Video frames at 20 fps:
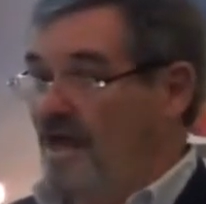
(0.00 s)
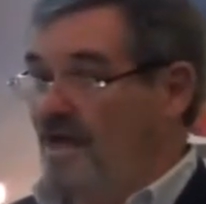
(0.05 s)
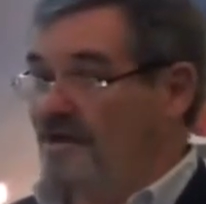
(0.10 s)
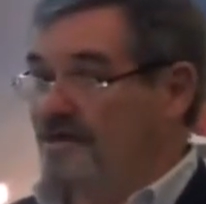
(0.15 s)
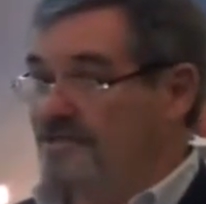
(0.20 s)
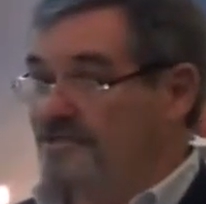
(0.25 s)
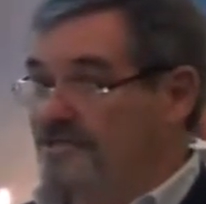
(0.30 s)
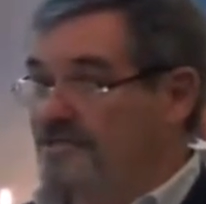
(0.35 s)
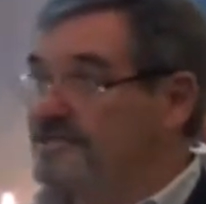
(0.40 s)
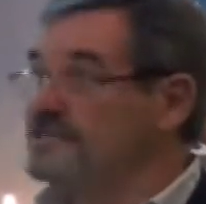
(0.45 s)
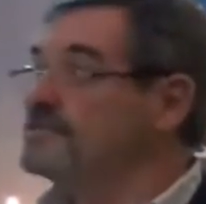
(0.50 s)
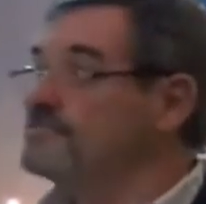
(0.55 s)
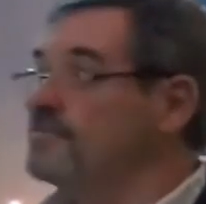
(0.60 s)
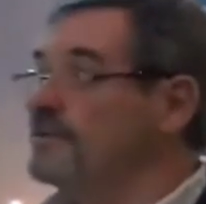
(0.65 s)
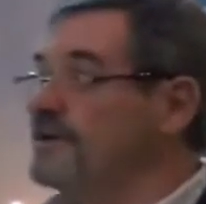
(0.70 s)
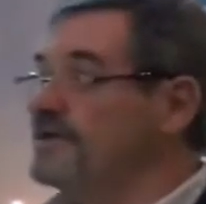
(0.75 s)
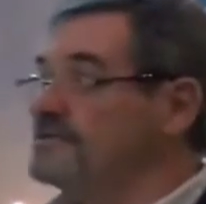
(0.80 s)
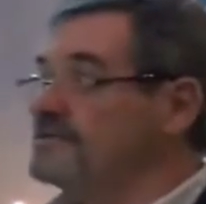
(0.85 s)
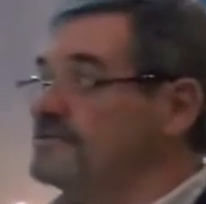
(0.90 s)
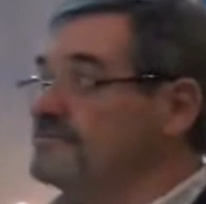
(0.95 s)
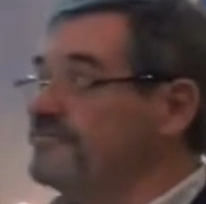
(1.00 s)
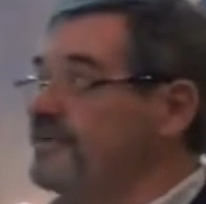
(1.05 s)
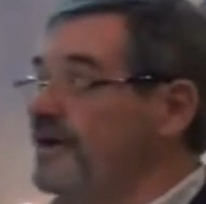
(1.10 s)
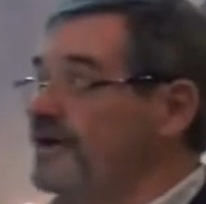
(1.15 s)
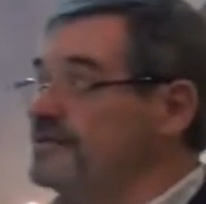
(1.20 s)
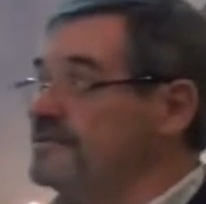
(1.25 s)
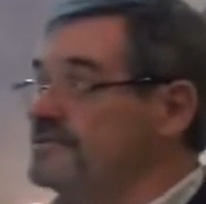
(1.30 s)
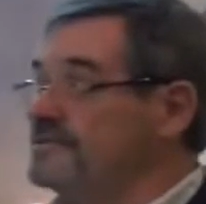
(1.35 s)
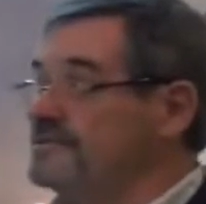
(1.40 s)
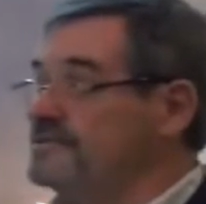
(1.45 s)
And I think his plans have
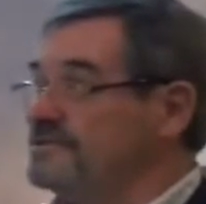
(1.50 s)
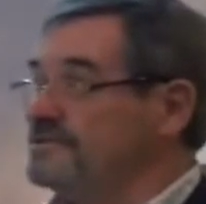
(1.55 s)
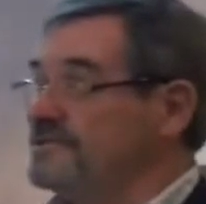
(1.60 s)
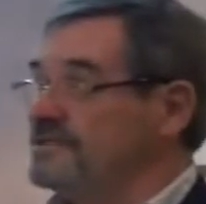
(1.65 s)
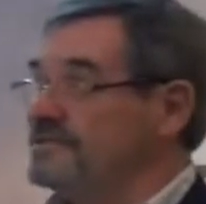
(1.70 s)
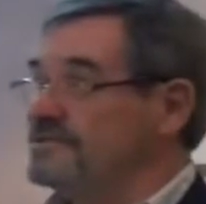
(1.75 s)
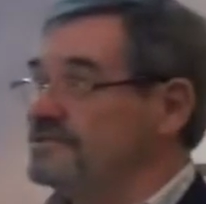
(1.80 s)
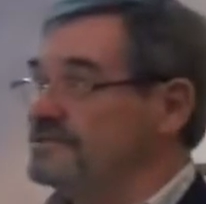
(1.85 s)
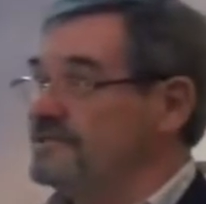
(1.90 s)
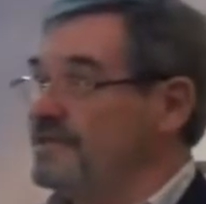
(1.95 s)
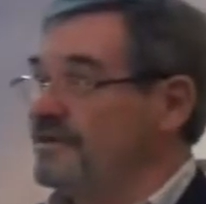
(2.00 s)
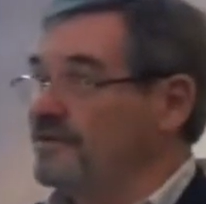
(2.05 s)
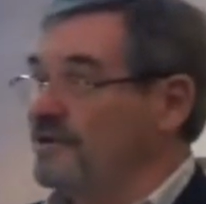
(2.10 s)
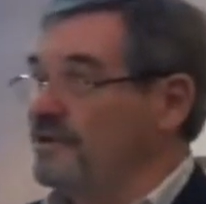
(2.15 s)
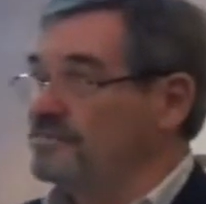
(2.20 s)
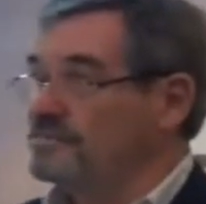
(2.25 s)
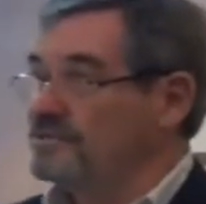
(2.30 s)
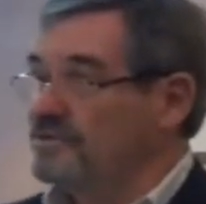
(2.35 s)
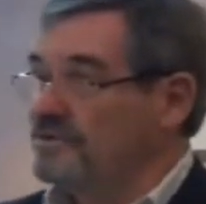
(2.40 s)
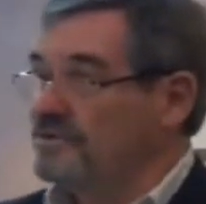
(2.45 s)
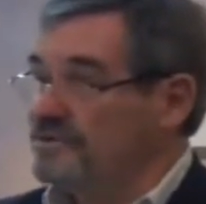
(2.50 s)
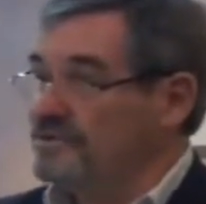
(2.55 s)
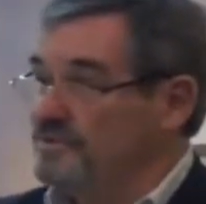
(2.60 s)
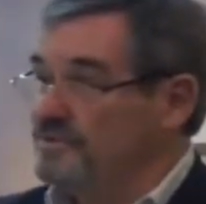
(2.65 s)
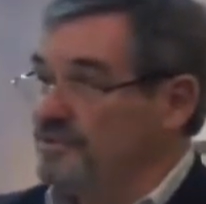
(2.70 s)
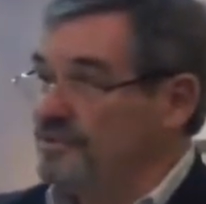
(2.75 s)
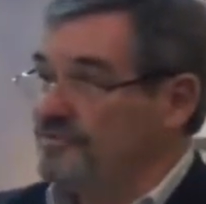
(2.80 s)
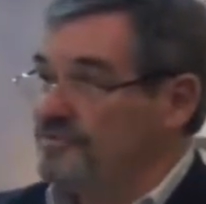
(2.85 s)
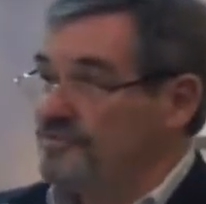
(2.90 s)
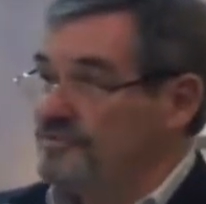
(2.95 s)
had to change. Now, I'm sorry
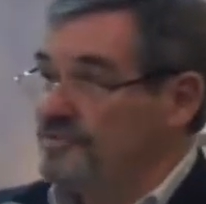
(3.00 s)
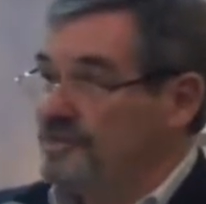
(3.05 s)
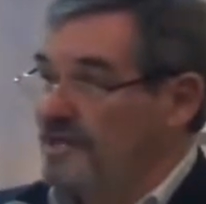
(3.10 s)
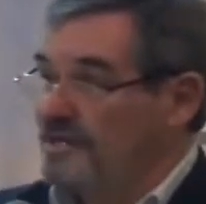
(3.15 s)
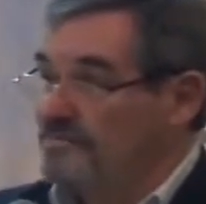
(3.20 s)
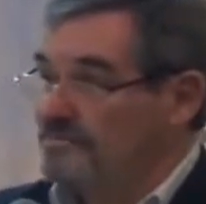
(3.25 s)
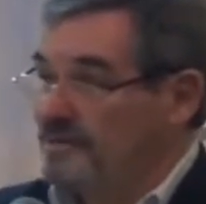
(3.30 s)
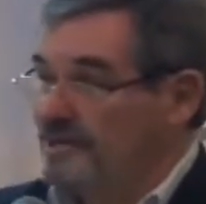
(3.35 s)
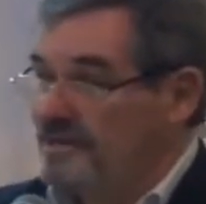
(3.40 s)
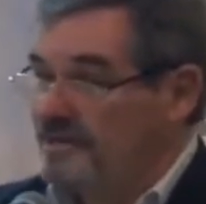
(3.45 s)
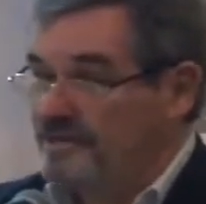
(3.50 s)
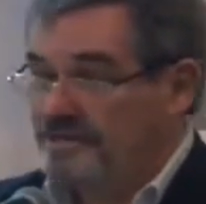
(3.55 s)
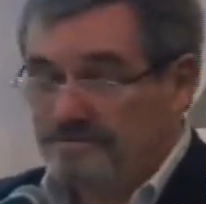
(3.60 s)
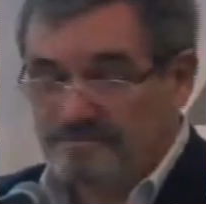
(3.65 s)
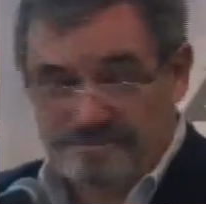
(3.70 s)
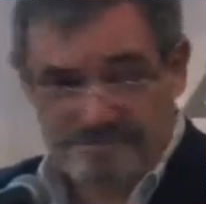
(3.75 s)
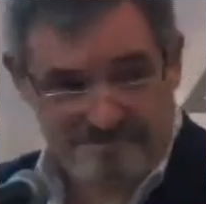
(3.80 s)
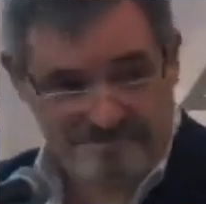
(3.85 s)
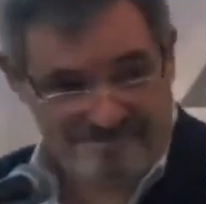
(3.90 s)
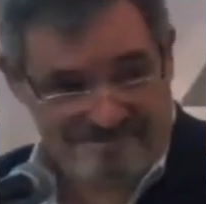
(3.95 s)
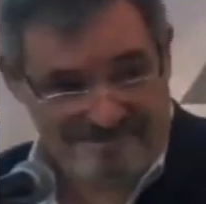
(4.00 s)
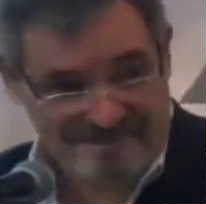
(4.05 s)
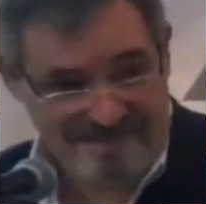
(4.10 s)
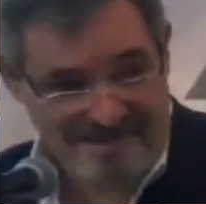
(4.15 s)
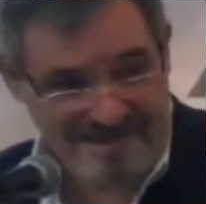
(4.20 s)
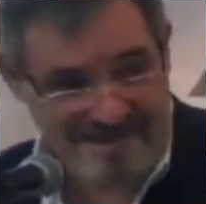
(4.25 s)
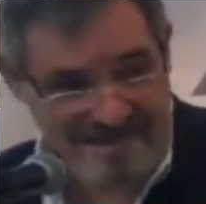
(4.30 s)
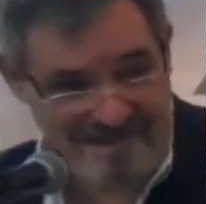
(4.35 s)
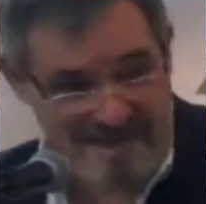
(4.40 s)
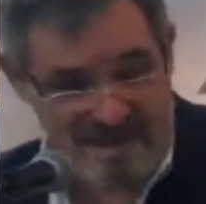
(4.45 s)
you went through that pain,
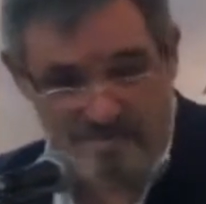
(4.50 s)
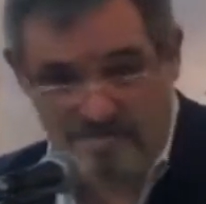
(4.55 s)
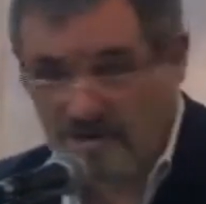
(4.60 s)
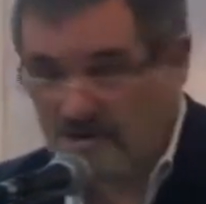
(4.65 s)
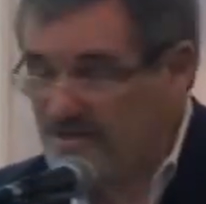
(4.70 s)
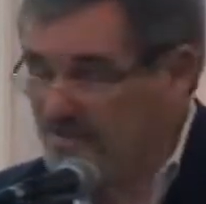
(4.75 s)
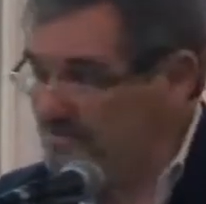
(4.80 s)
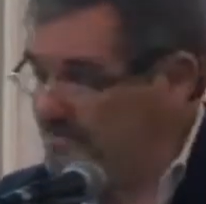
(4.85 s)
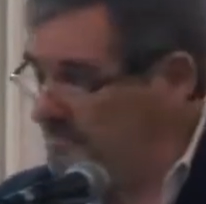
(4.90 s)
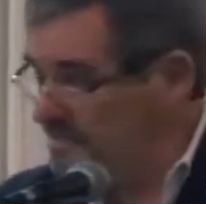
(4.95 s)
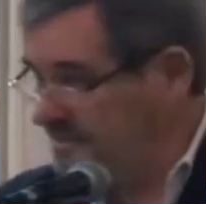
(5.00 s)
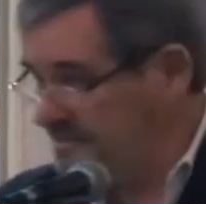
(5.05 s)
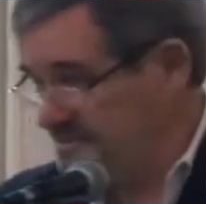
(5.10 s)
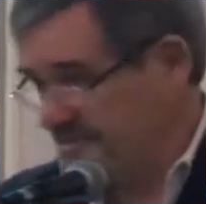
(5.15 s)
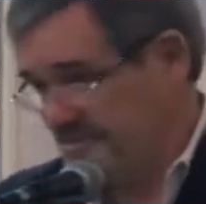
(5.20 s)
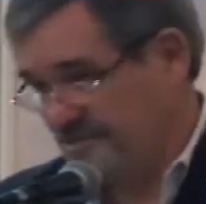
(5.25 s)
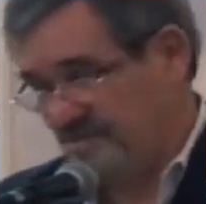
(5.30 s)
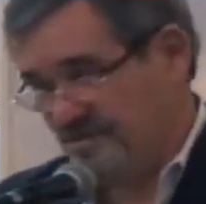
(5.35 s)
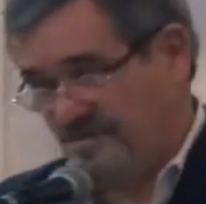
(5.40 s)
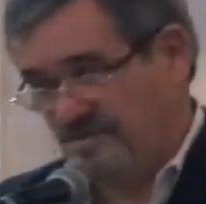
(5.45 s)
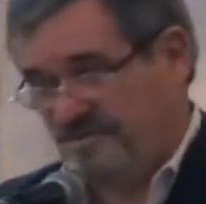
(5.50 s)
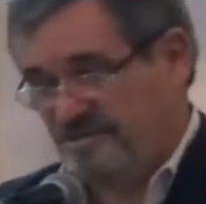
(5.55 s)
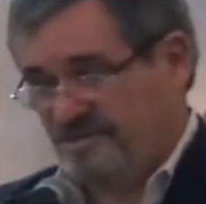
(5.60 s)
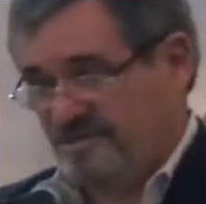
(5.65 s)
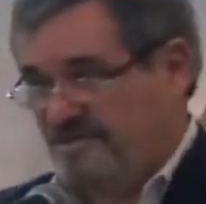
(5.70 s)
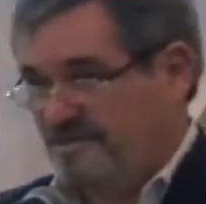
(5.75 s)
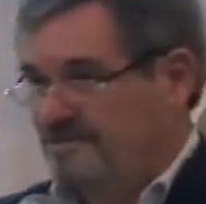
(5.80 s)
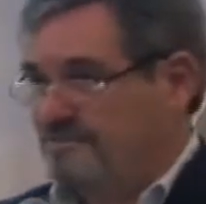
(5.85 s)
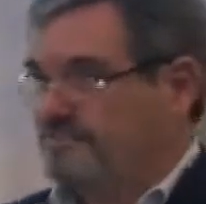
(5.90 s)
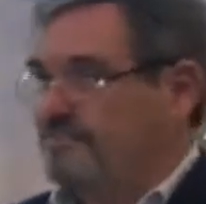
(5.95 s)
but I'm not sorry
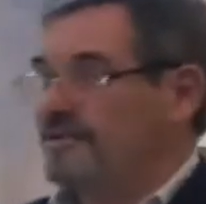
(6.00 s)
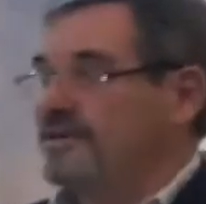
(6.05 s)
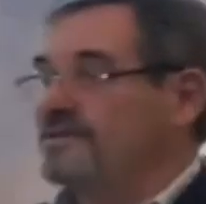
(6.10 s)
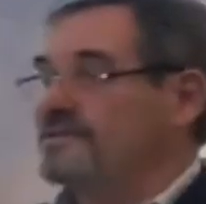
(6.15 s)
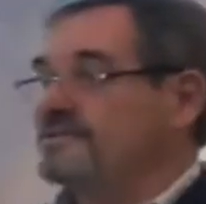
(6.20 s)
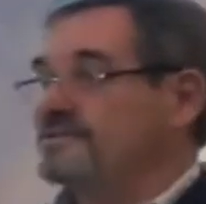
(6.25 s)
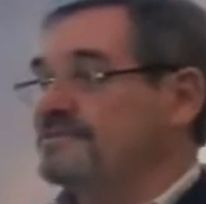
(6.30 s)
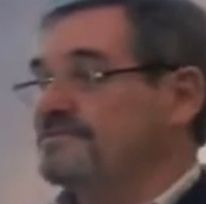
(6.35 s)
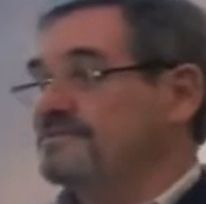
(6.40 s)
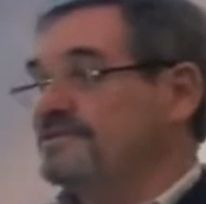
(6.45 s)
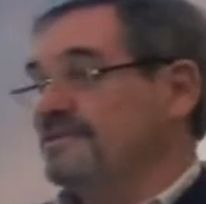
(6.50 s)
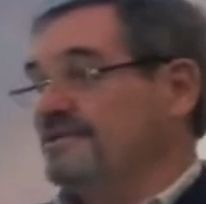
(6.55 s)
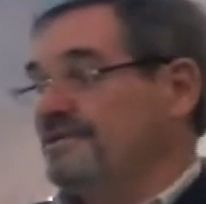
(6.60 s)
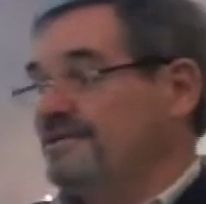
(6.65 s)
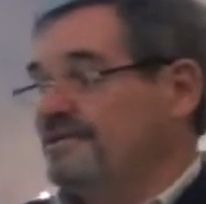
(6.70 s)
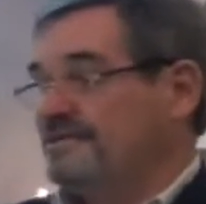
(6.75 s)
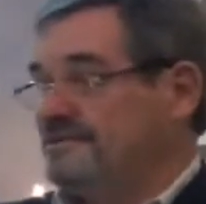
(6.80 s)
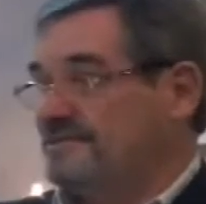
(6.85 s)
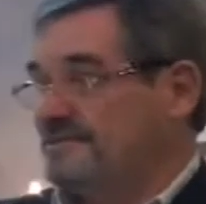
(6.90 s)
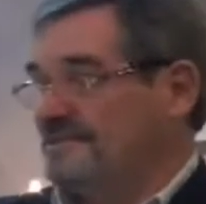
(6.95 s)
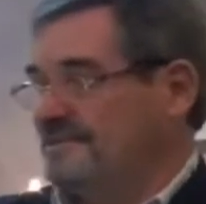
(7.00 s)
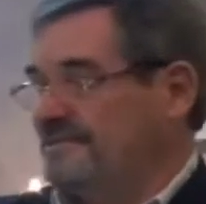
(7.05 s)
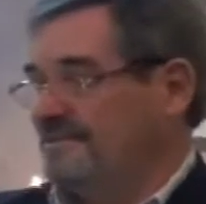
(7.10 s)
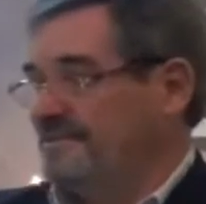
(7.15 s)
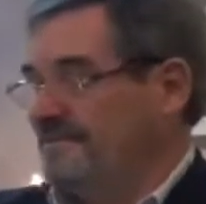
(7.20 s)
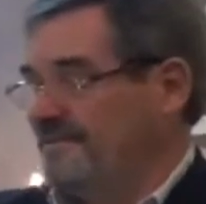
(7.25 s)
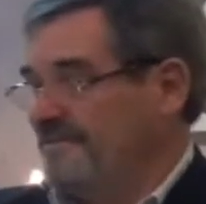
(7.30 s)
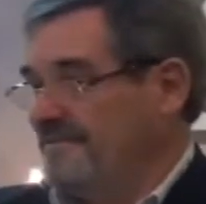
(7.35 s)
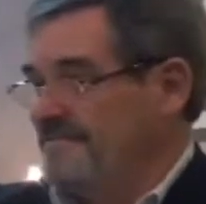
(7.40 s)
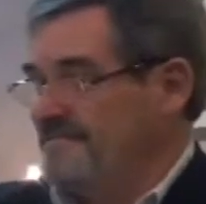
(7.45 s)
that his plans have changed.
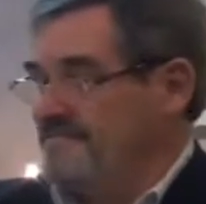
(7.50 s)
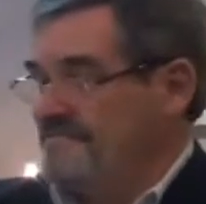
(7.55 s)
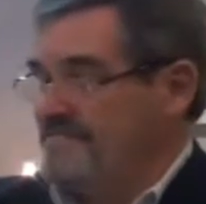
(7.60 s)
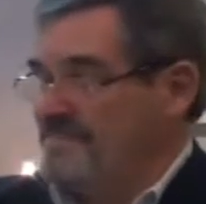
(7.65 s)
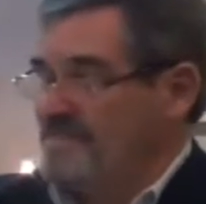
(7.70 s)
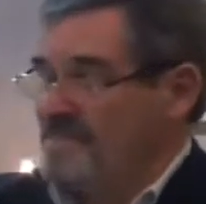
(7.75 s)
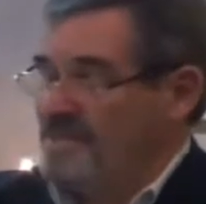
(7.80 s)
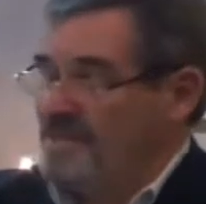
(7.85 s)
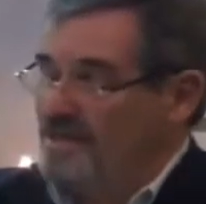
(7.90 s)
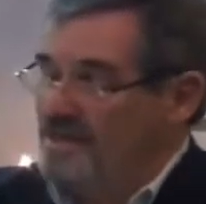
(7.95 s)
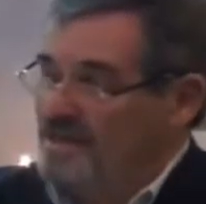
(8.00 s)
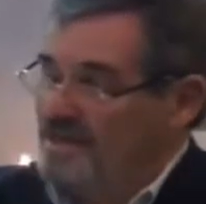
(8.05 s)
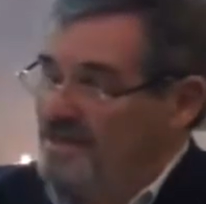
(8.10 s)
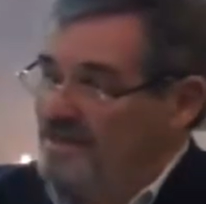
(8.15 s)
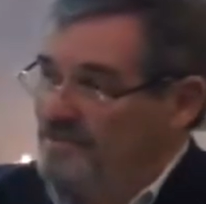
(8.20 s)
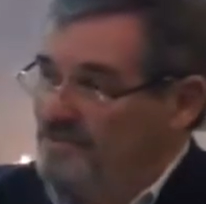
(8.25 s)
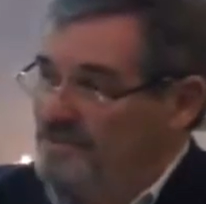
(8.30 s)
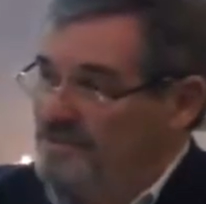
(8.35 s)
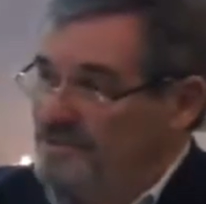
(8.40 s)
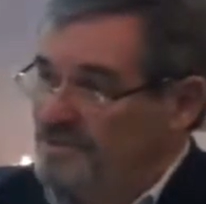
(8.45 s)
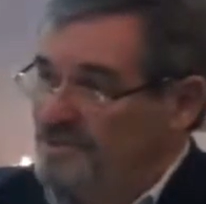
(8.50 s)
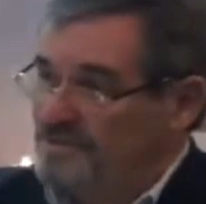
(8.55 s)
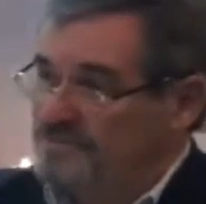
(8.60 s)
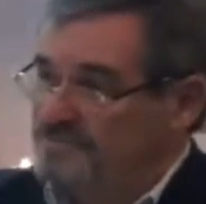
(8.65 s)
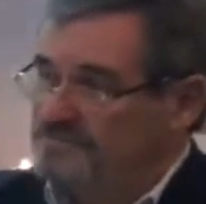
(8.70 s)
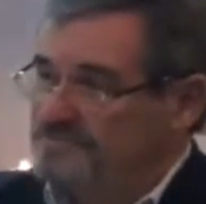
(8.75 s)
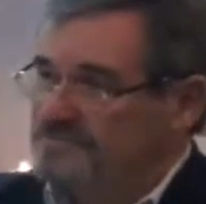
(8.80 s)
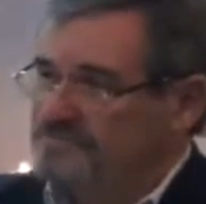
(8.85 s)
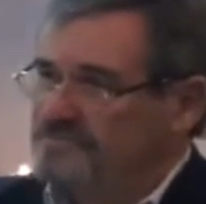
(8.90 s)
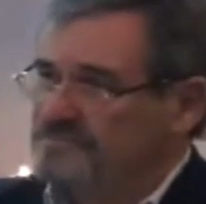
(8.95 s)

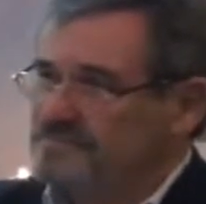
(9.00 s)
Well,